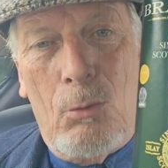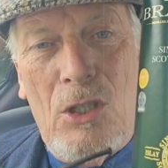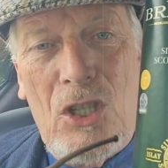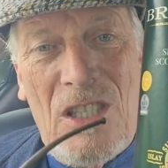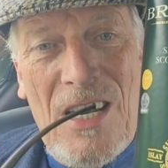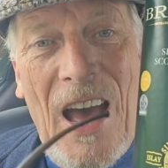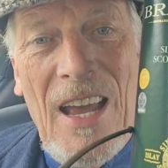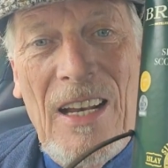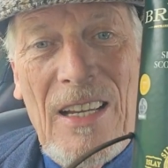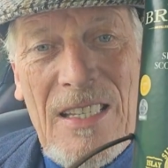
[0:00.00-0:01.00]
which is an
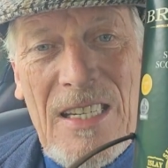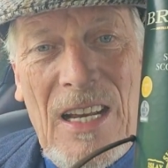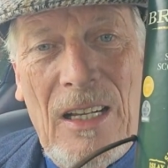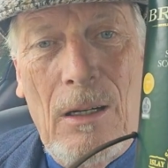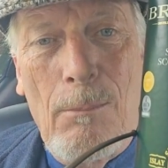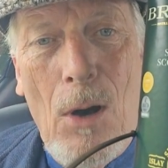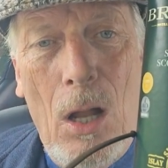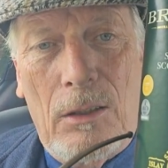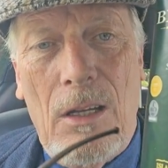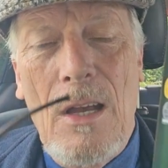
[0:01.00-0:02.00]
Islay single
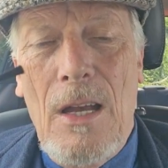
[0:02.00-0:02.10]
malt.